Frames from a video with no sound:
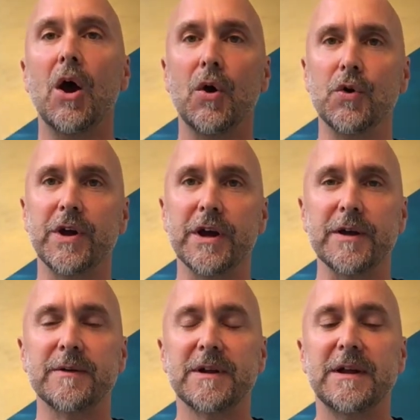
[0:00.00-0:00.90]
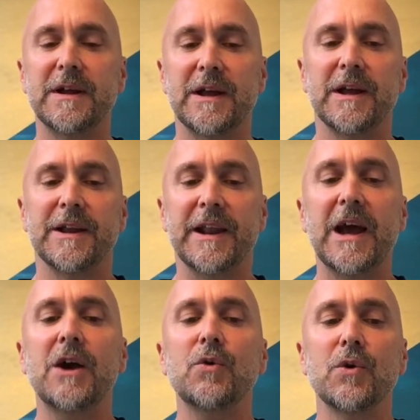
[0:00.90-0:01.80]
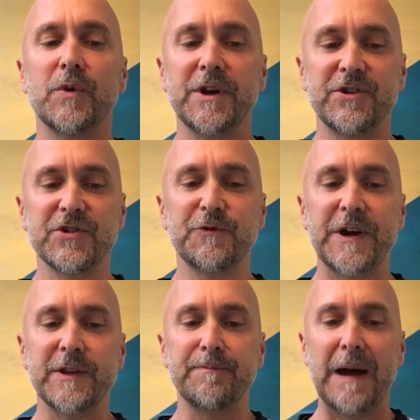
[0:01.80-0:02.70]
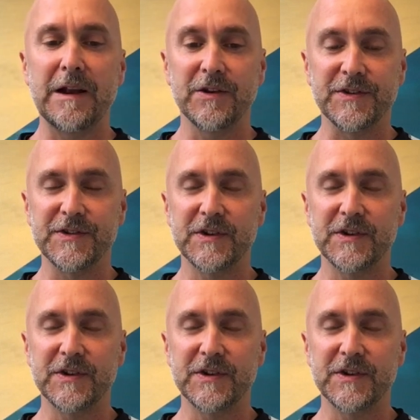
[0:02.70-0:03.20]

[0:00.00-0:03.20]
Okay. Now we're going to just find the balance,